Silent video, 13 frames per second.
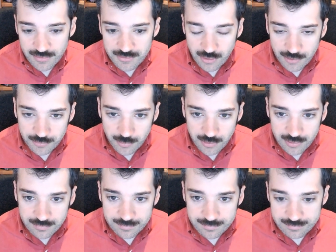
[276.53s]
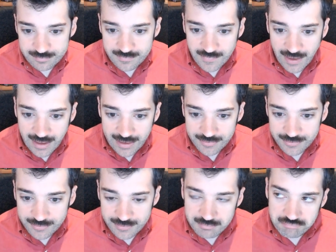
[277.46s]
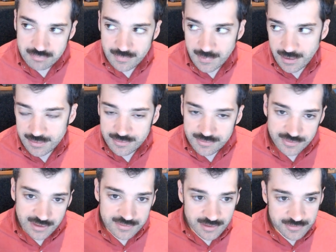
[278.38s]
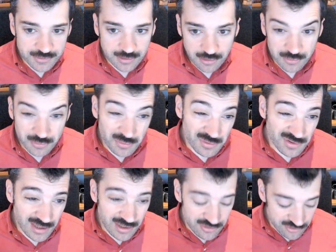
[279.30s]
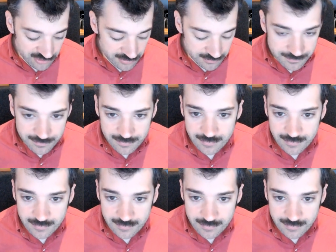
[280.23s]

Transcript: this crossword has six dozen clues ish.